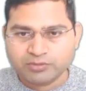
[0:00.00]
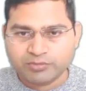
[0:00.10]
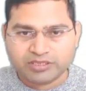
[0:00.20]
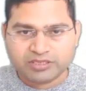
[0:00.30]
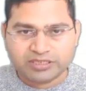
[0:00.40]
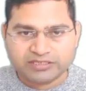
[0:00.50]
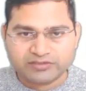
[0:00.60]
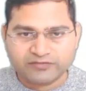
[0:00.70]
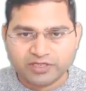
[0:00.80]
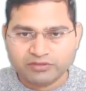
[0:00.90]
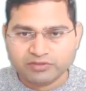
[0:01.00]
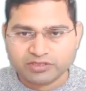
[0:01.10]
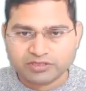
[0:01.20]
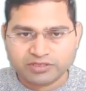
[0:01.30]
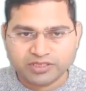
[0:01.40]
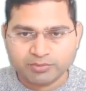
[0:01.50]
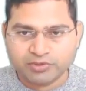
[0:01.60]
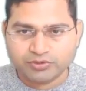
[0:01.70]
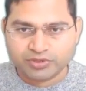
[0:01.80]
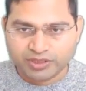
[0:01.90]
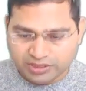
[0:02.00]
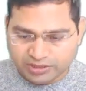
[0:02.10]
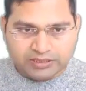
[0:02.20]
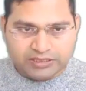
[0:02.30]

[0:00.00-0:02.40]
but as of now just keep using it,